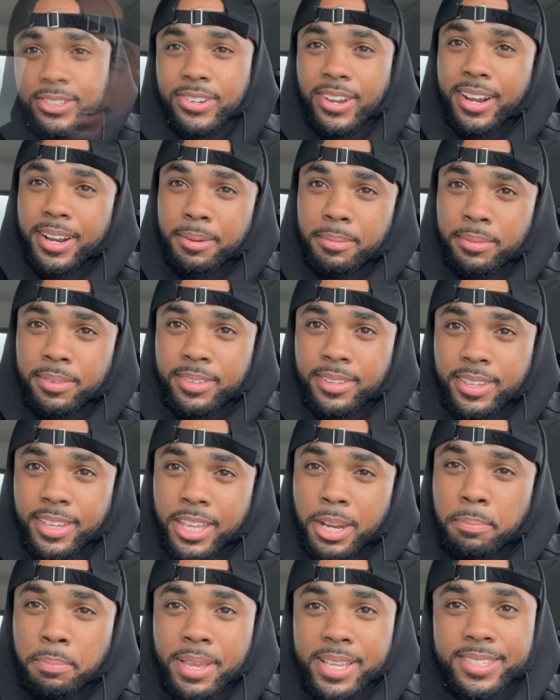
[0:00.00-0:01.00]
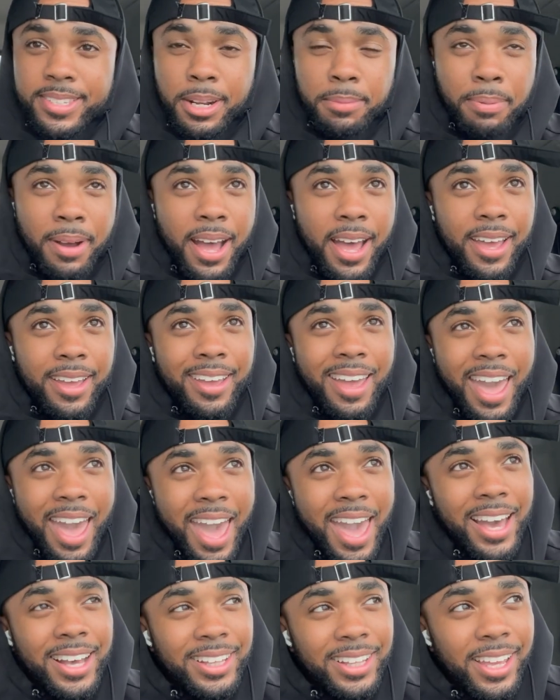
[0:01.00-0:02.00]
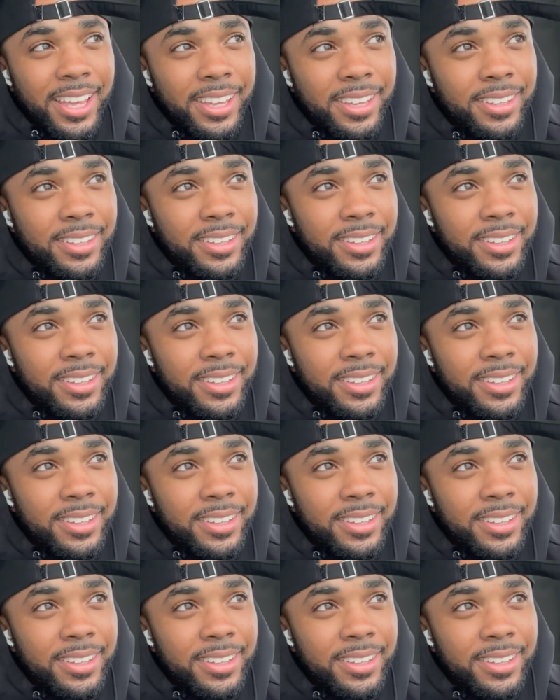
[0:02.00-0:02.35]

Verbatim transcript: trying to get a piece of the pie act like